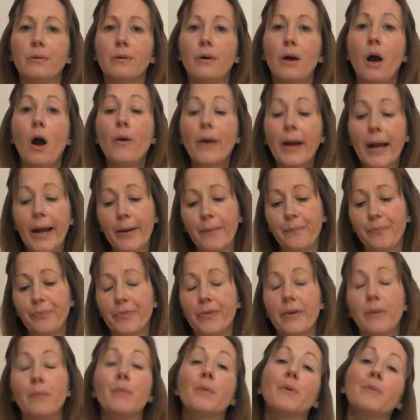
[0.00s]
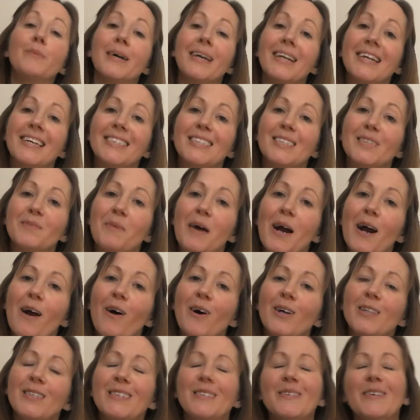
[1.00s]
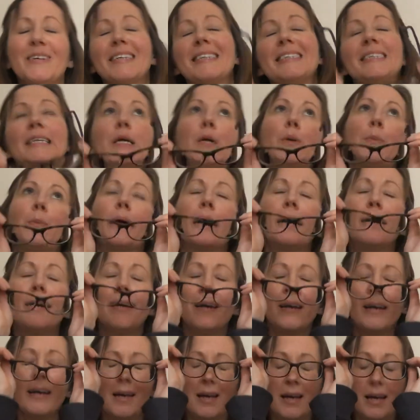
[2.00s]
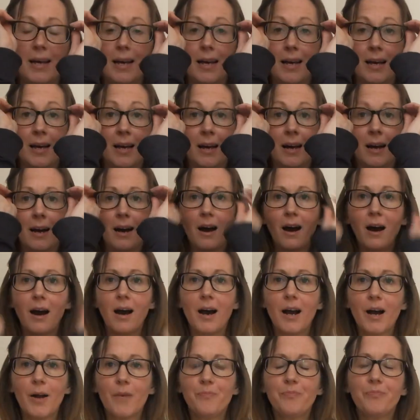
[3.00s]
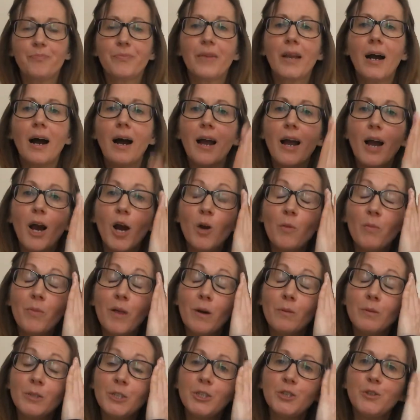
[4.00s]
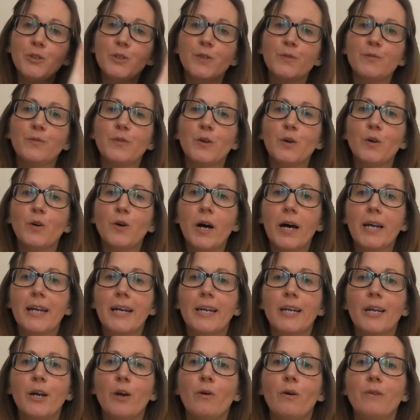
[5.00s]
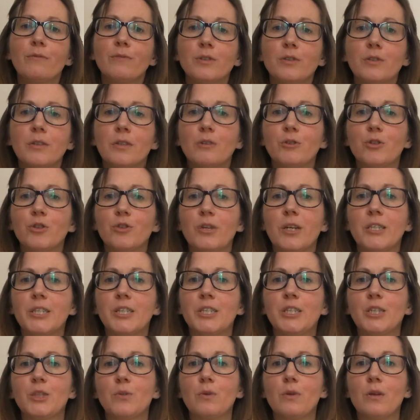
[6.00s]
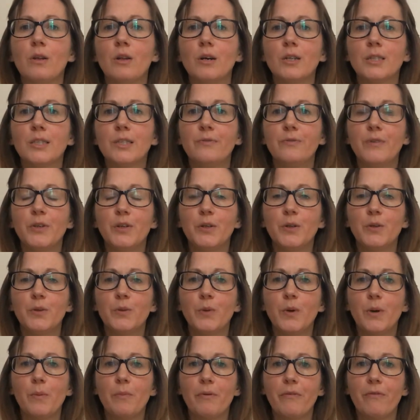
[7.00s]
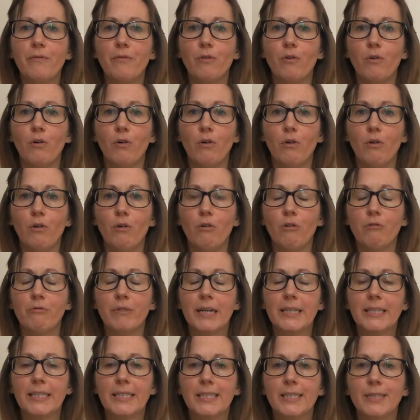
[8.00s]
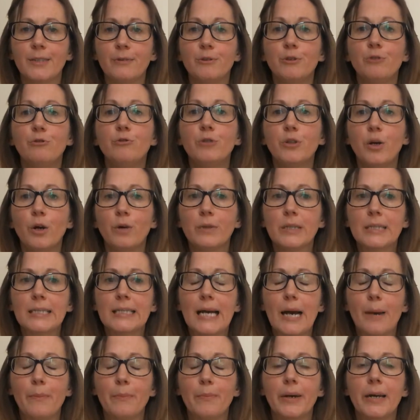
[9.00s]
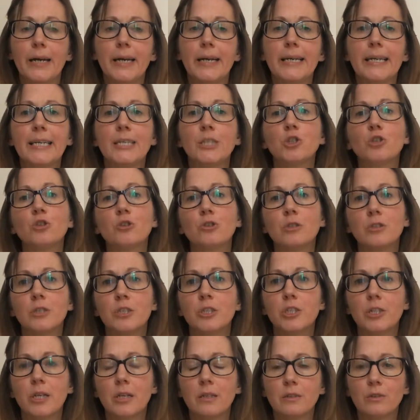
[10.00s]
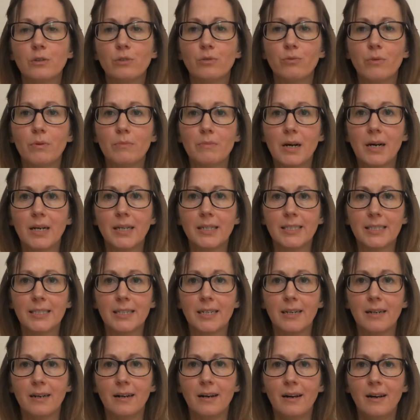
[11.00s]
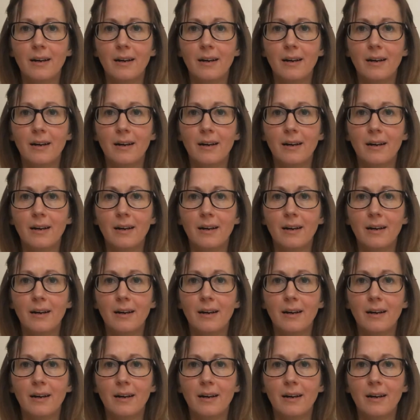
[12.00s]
Okay, I'm putting my glasses back on so I can say goodbye. I hope that was useful, and I know I've done those strategies with lots of you before already, so you know the tapping is just a gentle reminder